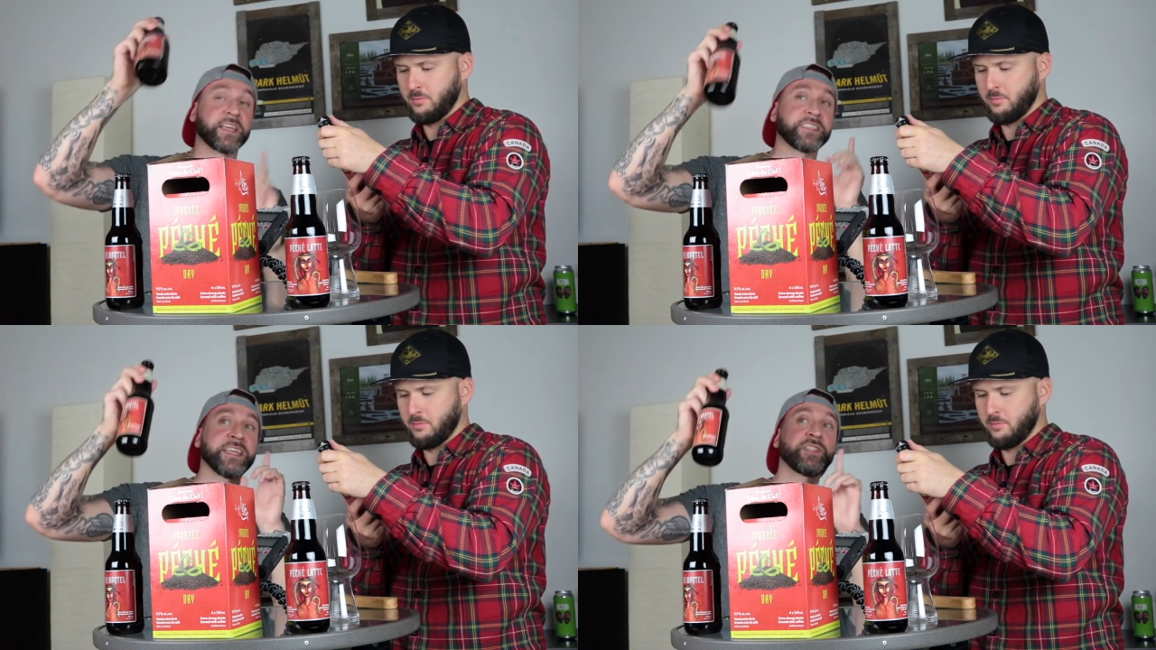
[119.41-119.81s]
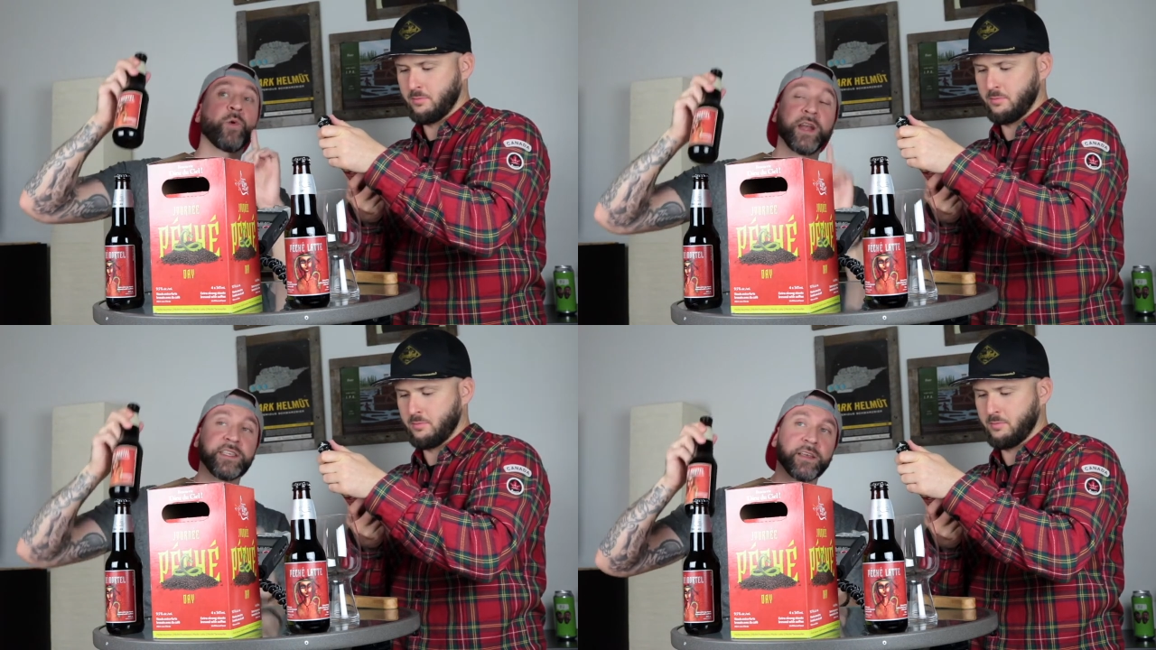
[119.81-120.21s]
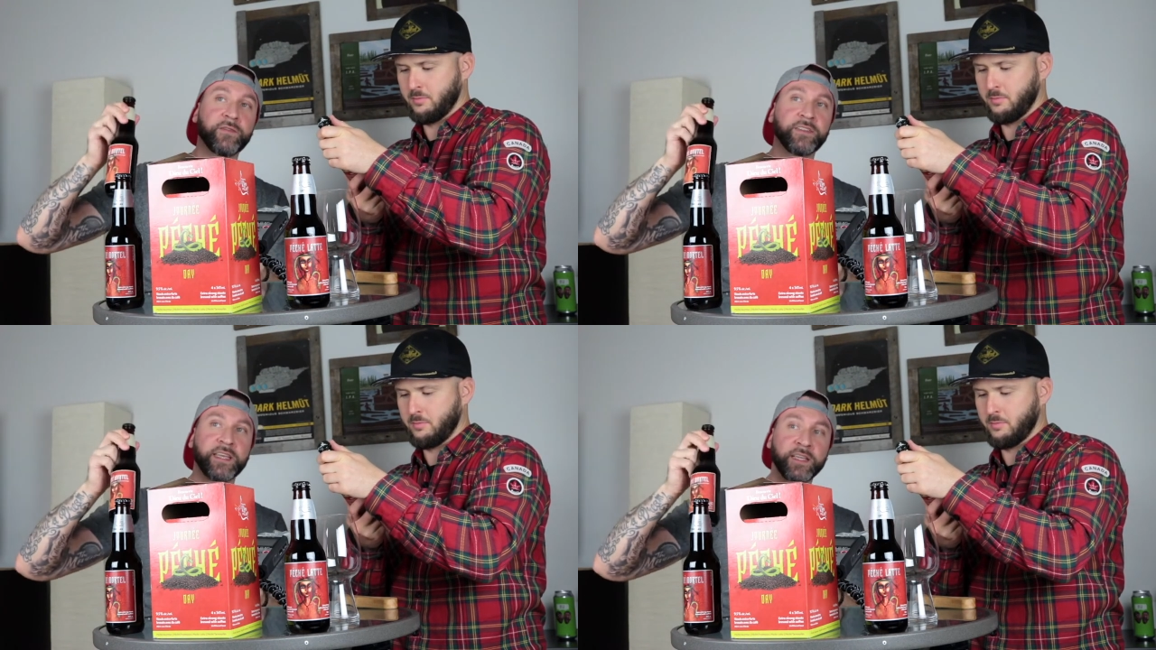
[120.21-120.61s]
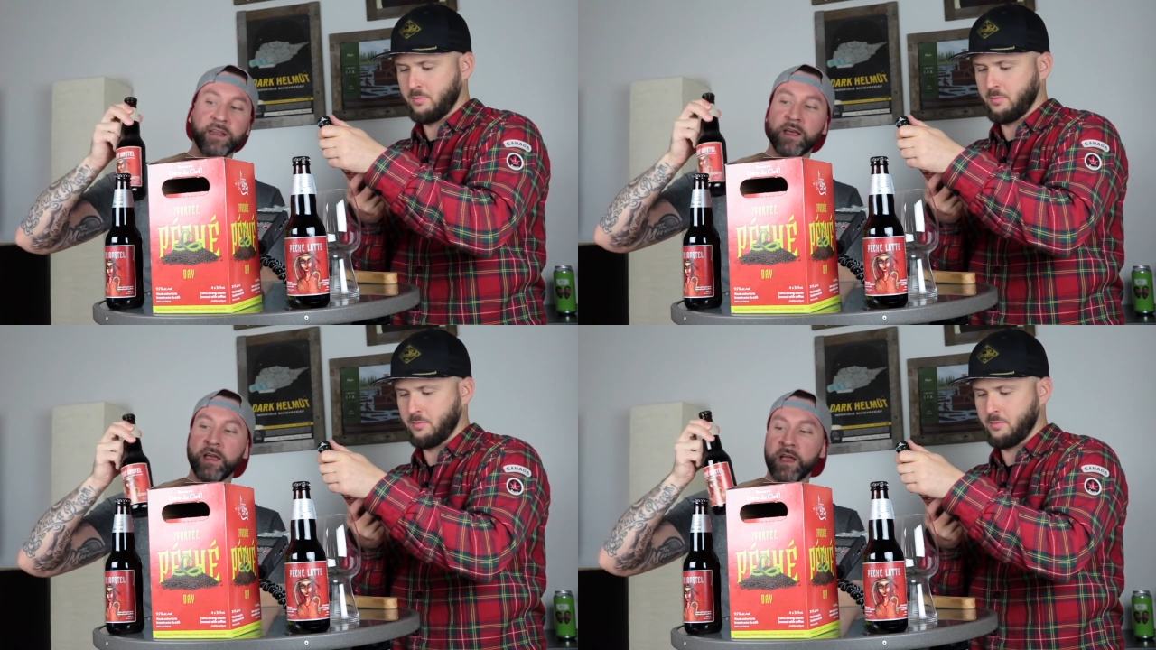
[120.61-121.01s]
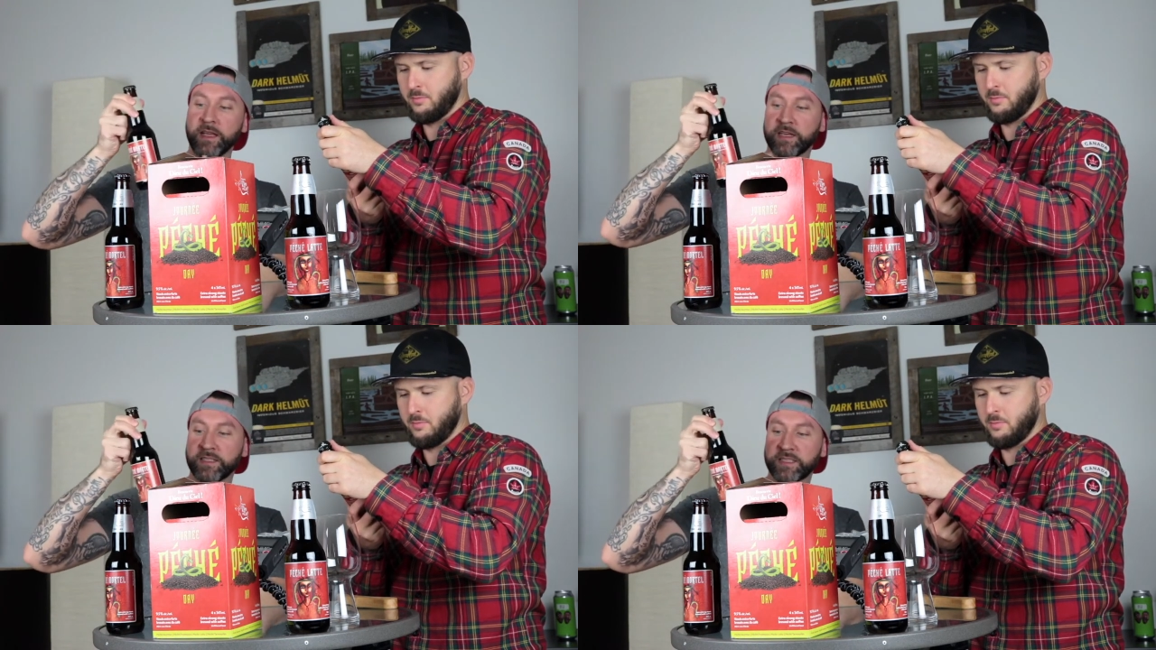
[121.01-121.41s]
Speaker 1: I said 2017
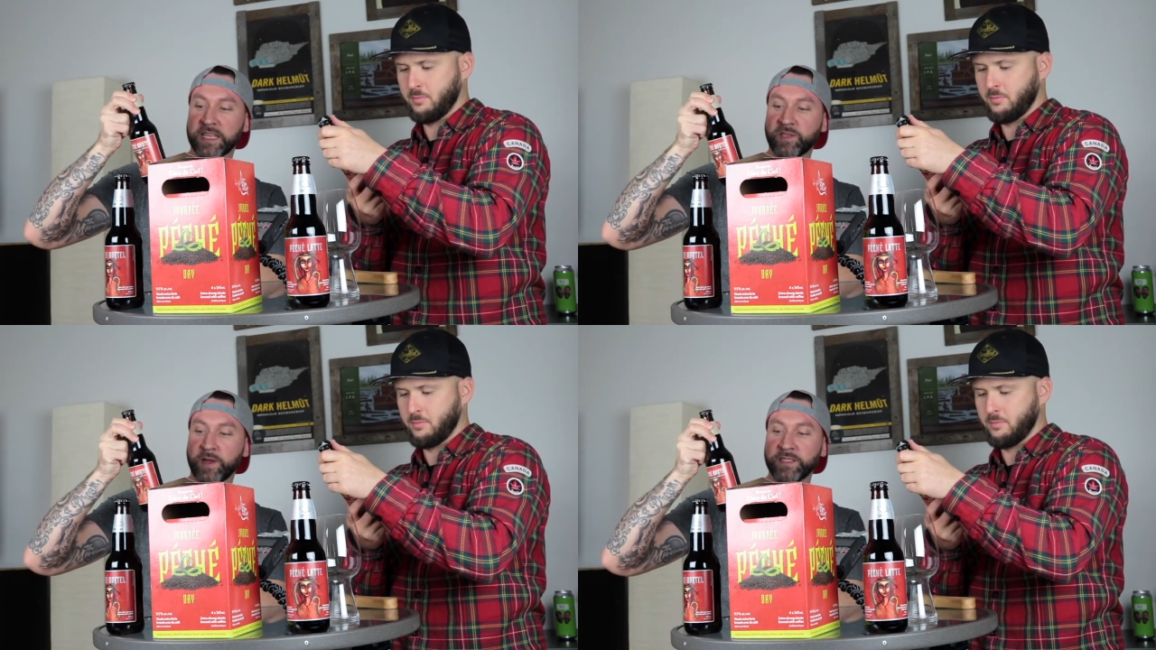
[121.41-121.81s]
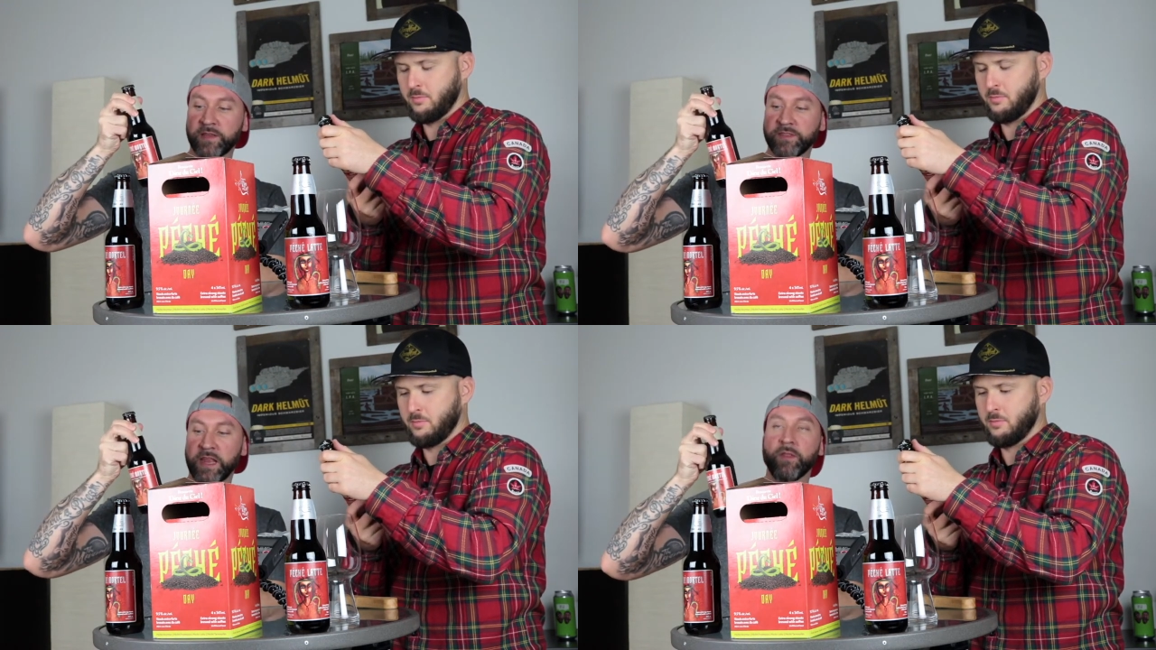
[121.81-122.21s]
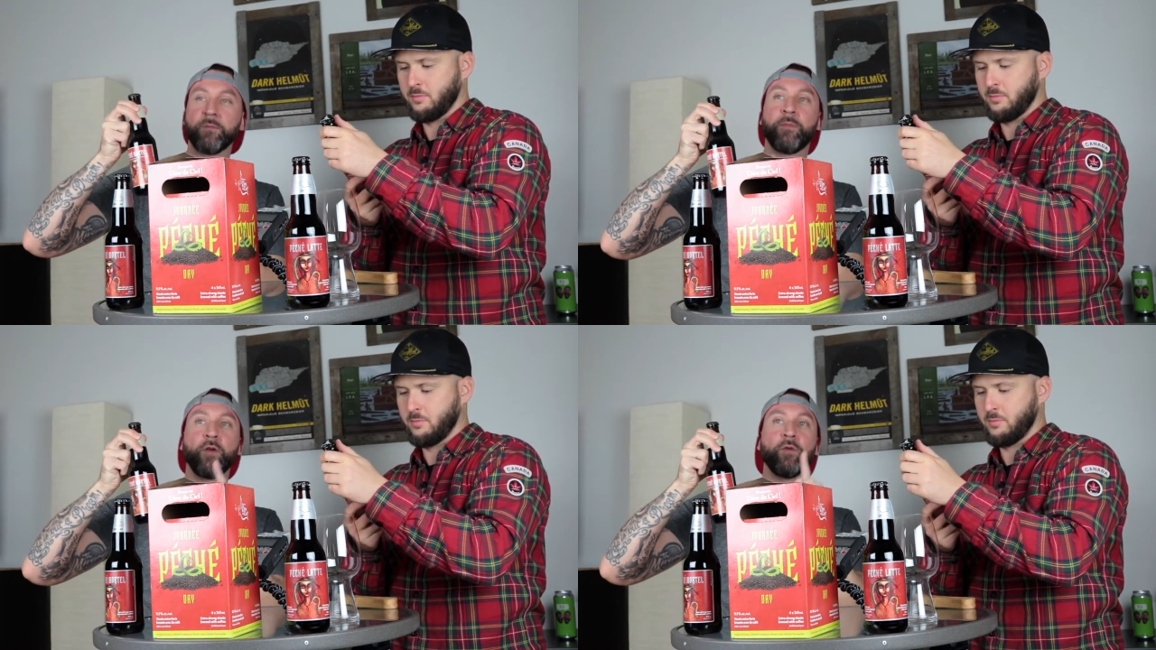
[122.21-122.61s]
because it said 2017 on the bottle,